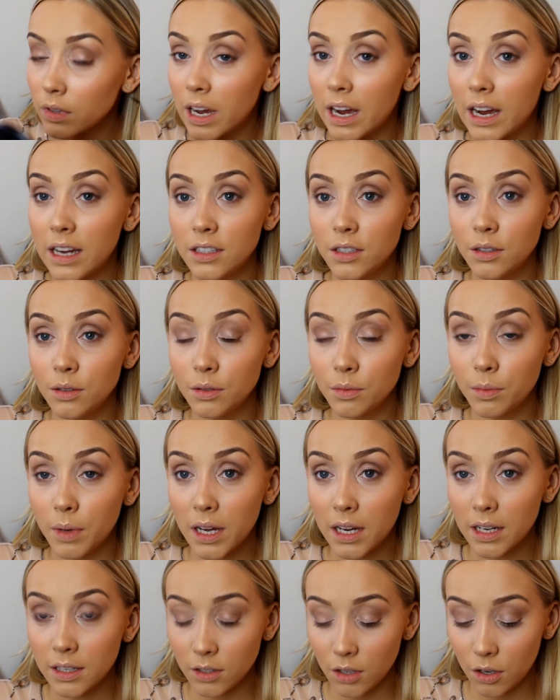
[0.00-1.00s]
I do it with
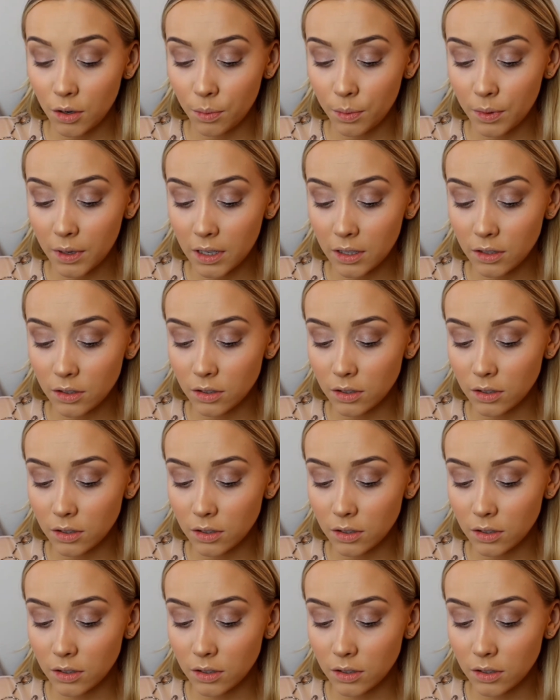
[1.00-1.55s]
my eyes open. I